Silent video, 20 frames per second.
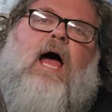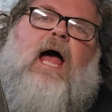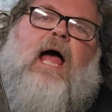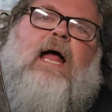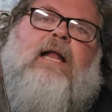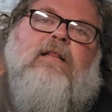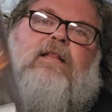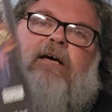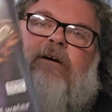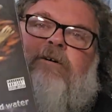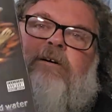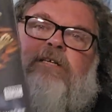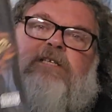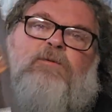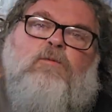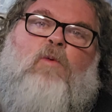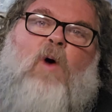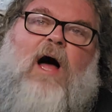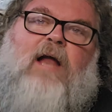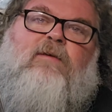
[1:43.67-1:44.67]
And there is
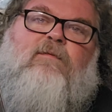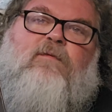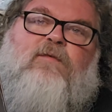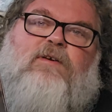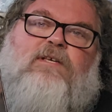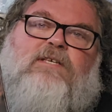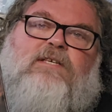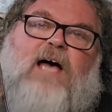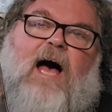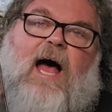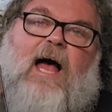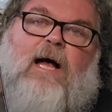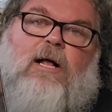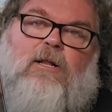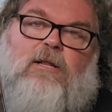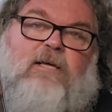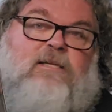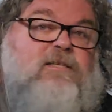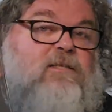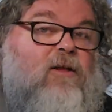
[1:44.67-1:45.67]
one for
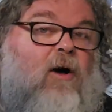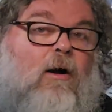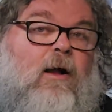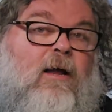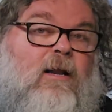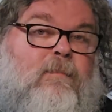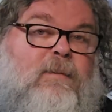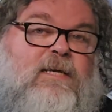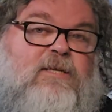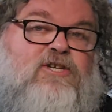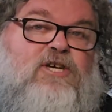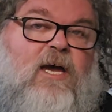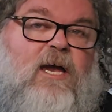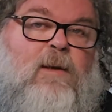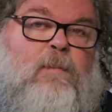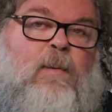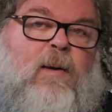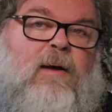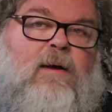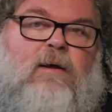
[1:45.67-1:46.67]
sale. It's not going to be
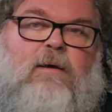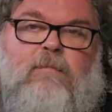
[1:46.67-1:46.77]
cheap.